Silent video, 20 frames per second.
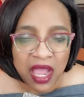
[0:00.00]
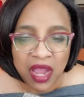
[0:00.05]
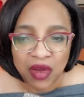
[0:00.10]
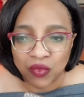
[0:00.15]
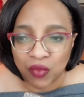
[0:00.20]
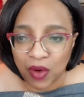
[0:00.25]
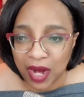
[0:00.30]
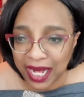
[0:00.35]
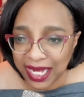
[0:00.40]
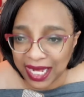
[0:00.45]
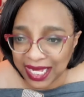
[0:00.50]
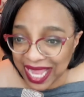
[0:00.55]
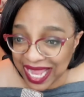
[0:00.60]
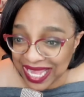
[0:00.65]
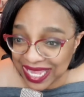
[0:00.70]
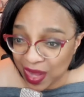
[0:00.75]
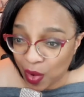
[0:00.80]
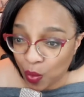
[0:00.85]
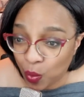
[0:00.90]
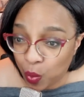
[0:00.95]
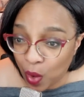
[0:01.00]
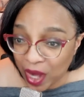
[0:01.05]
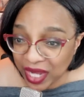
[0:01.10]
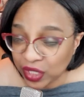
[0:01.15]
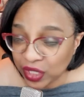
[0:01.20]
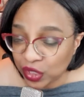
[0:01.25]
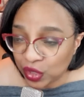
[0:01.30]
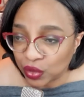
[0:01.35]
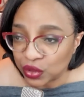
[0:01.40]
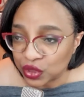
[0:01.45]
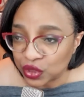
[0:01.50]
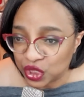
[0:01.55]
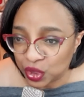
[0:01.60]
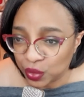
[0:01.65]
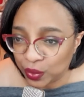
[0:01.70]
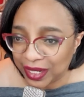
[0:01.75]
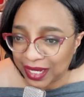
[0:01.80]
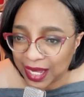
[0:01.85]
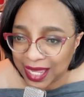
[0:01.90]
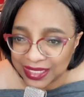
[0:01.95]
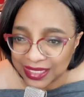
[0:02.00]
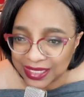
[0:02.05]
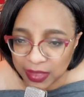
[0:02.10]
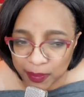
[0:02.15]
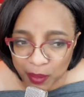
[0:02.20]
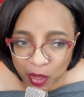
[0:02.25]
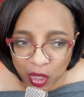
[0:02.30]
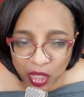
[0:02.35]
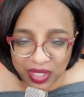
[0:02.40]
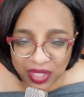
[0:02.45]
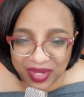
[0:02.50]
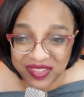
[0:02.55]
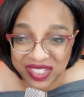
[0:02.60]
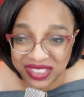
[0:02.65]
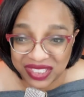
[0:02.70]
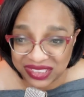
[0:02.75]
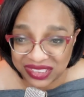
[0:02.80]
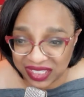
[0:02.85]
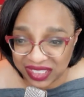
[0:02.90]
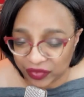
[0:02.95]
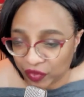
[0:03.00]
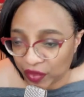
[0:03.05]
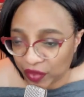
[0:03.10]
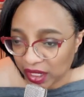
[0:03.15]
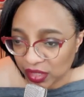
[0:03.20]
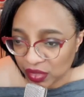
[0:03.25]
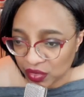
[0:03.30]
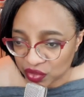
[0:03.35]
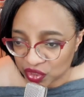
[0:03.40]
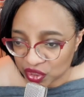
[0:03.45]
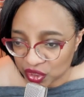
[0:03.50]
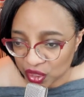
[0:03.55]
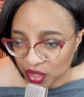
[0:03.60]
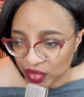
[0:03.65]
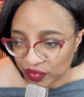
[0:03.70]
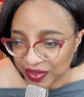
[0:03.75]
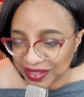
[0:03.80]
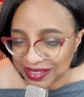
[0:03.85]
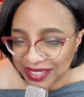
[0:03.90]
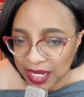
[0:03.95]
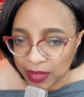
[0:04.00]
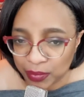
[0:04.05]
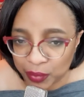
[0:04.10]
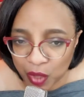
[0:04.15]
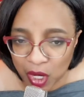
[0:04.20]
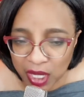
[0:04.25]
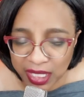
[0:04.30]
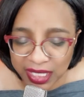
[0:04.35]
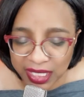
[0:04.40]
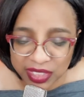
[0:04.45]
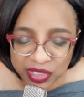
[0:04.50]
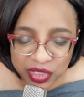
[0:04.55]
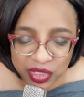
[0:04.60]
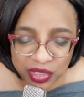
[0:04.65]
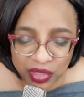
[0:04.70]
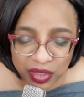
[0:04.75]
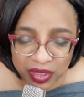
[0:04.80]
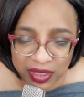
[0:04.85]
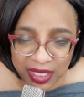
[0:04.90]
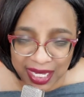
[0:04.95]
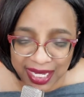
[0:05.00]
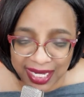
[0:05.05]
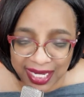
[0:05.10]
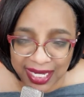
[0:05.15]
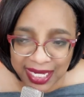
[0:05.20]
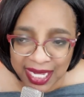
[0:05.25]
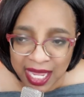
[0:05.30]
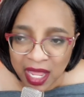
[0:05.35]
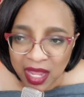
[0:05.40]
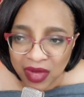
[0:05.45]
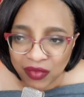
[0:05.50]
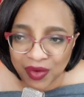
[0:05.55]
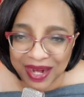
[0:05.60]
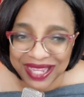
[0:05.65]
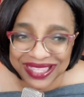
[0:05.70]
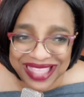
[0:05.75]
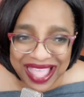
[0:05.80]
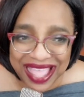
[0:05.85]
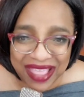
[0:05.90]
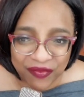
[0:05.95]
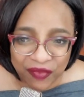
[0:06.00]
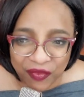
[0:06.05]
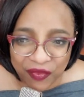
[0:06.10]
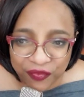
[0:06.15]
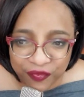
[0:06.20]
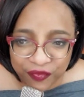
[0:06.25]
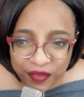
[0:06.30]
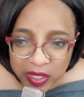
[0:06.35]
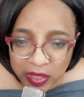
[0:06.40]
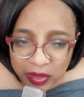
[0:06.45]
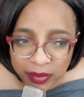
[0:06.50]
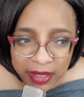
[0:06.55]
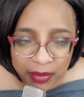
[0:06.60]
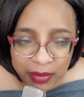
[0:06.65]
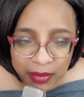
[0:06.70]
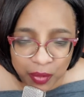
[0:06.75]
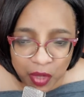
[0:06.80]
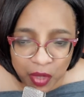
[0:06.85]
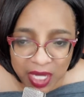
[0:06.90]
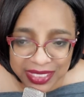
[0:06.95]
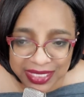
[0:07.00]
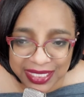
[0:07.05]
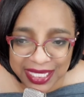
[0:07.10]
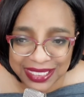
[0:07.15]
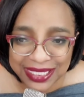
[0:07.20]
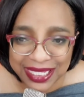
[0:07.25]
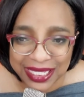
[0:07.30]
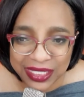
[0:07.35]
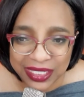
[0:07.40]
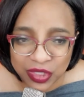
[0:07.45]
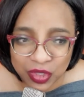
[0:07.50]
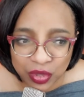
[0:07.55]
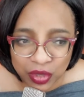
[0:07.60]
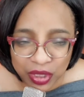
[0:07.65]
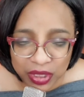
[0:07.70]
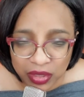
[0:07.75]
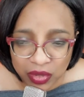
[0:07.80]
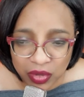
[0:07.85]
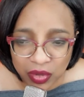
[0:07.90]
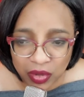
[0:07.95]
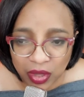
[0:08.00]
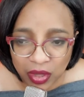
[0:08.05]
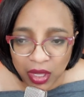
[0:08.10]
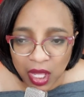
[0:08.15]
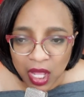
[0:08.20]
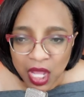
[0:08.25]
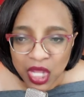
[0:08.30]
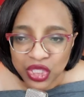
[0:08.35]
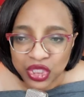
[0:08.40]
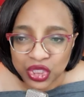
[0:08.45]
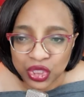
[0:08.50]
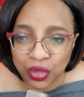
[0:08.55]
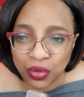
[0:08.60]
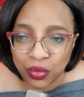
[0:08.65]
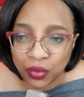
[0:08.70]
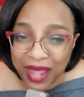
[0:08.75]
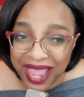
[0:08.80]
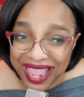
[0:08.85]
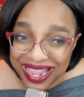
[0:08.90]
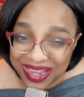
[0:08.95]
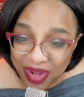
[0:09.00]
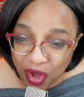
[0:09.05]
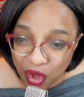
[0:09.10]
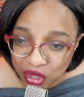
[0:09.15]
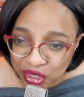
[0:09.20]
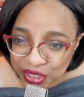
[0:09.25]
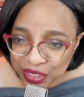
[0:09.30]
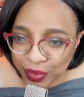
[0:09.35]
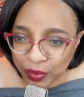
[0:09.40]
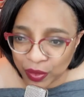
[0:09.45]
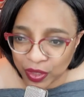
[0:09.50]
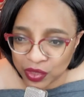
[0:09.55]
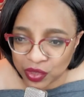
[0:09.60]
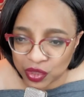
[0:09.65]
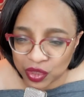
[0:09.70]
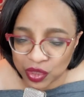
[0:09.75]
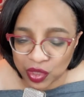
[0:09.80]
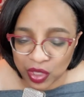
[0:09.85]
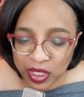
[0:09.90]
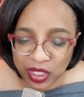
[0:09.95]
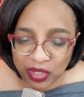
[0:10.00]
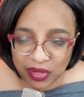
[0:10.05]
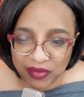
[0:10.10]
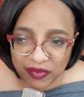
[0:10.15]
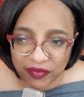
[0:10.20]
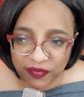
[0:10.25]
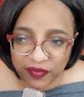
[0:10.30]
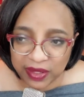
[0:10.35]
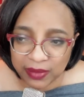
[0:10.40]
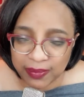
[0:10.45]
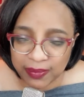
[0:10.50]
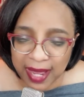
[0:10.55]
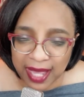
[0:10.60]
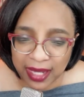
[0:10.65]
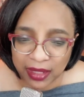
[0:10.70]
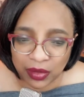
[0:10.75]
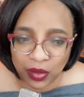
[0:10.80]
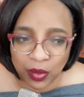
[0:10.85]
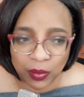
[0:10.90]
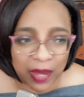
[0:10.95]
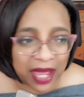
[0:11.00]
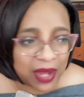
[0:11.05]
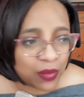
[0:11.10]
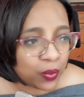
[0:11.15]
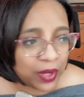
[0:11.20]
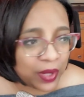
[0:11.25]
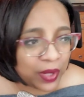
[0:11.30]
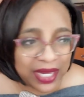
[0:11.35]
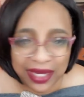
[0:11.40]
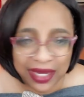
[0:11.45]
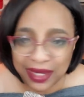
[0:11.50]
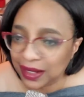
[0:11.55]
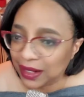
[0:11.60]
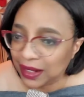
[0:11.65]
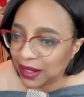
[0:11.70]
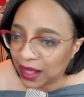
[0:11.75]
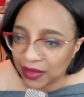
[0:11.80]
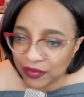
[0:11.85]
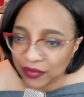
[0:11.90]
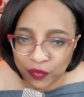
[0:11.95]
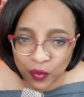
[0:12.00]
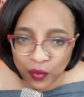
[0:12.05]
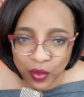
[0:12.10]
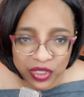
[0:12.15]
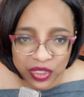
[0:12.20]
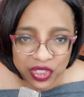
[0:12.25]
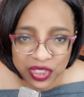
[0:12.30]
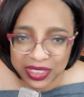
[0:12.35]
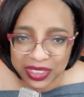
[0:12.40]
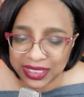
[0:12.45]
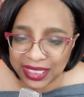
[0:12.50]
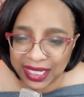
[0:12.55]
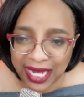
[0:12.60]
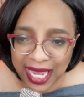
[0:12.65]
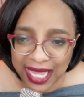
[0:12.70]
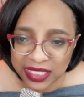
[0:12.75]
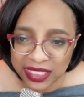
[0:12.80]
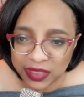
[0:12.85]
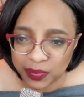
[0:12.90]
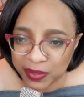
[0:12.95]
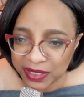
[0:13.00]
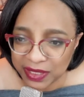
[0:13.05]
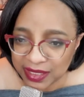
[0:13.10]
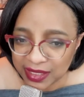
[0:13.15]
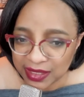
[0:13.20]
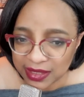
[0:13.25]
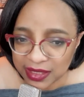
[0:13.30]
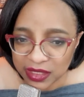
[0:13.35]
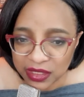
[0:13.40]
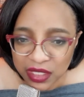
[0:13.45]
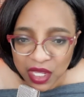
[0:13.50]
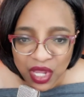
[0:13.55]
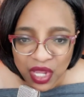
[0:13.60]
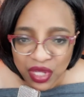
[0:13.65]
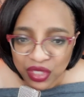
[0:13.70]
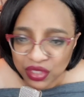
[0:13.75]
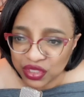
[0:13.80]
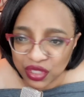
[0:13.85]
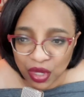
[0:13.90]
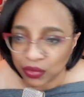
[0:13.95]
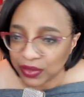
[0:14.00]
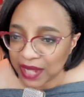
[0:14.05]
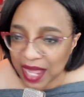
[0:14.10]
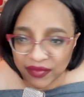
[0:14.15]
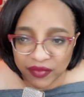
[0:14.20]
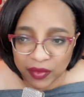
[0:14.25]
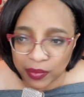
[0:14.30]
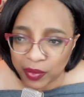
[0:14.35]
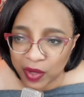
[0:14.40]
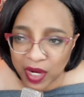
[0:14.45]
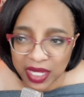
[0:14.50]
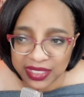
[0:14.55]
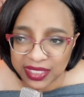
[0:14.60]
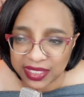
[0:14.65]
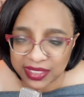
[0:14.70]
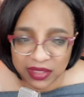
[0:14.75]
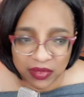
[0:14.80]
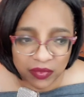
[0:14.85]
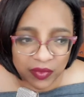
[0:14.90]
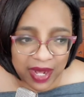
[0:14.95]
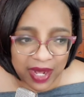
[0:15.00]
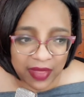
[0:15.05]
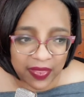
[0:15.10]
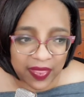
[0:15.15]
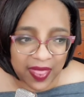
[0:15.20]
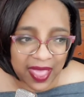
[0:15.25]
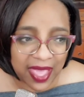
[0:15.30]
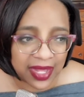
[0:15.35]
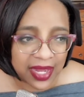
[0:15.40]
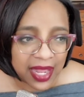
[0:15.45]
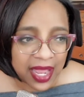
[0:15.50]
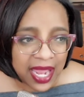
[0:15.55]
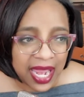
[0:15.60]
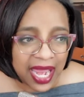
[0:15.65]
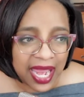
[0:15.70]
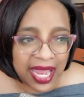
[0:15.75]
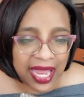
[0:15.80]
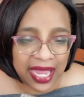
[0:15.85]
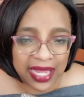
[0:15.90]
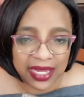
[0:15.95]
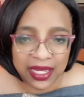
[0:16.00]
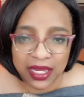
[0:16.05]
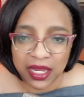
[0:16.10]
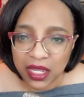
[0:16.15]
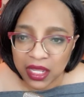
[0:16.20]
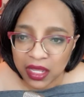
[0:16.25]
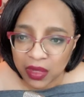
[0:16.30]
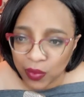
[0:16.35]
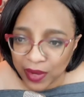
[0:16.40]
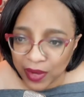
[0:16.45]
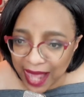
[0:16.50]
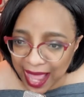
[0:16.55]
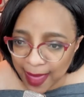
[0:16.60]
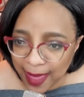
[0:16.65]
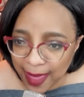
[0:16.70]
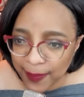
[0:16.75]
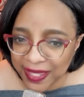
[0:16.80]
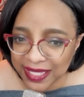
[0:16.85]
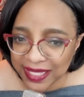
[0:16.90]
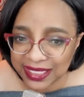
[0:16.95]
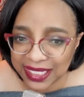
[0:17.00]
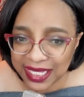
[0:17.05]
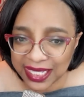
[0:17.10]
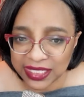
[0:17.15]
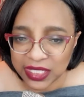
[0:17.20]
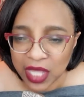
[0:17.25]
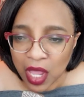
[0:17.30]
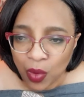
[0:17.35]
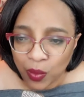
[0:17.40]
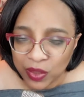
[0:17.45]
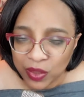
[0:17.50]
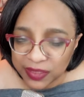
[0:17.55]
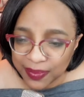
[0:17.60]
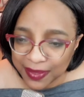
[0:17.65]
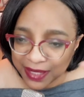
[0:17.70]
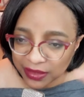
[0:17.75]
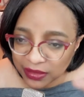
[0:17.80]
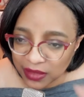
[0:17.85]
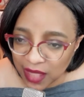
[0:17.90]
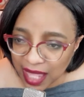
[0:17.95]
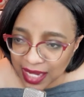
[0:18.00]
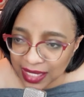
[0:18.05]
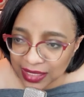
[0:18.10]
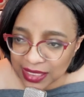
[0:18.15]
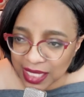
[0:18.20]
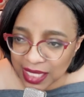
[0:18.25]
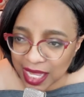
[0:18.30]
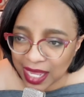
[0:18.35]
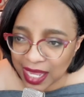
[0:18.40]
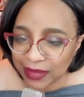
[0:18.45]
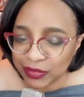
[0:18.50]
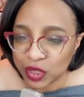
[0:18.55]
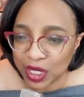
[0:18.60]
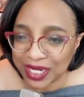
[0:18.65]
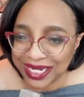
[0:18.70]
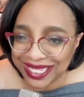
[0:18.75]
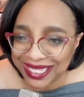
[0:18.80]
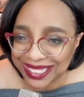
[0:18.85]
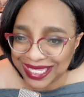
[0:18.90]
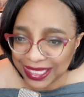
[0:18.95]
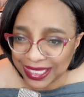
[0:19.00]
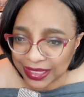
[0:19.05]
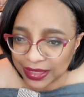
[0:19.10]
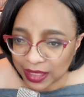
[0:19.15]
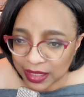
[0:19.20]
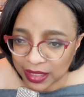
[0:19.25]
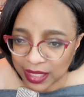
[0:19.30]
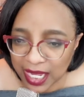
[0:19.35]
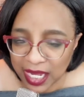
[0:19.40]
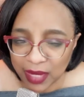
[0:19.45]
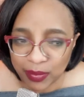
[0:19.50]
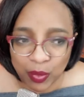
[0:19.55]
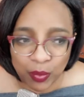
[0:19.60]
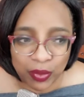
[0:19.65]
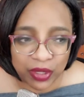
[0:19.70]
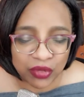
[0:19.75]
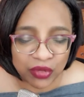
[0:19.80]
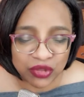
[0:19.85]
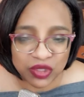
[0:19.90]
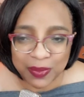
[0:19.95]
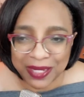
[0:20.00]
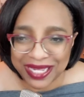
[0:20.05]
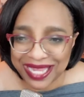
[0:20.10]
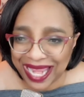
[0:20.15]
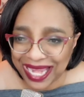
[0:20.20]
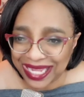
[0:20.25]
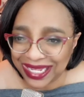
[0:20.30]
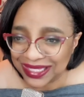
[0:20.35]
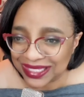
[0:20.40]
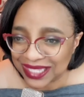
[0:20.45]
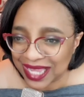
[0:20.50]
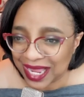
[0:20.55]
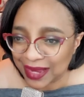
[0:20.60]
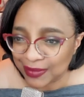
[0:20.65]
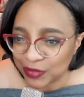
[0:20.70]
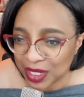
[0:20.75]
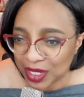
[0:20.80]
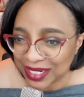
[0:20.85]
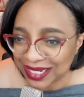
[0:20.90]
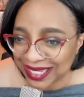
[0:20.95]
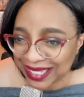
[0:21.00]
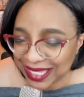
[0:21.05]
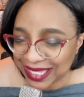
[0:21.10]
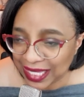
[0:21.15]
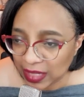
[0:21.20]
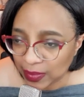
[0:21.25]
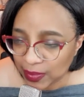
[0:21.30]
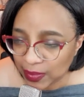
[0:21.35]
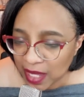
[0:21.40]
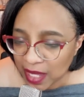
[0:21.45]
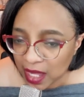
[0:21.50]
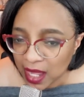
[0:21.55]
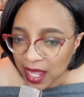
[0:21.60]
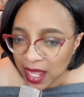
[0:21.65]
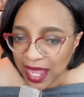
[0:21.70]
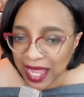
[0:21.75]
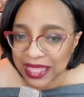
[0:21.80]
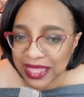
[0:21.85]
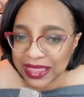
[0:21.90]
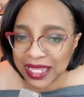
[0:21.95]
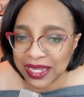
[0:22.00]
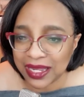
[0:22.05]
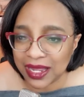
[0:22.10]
right? And what you're doing as a part of delivering your service and products to your client, right? That fulfillment process is critical. So, and also ensuring you have a feedback loop. And we, unfortunately, as businesses, don't have a process around that. And what happens is we spend a lot of time trying to get the client, but we don't spend any time trying to keep and then